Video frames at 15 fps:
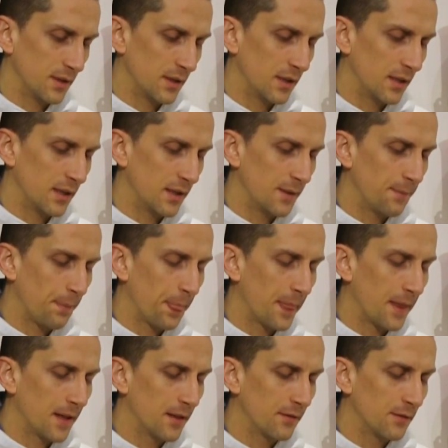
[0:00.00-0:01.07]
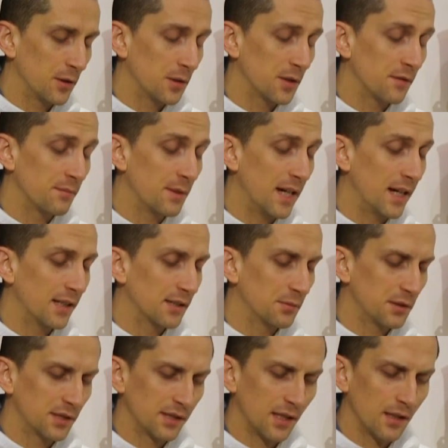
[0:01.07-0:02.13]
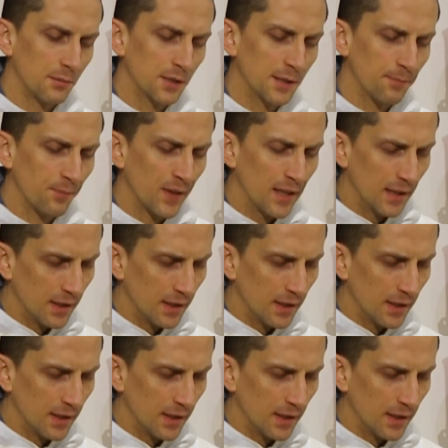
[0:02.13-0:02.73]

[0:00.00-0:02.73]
um, votive Mass we celebrate,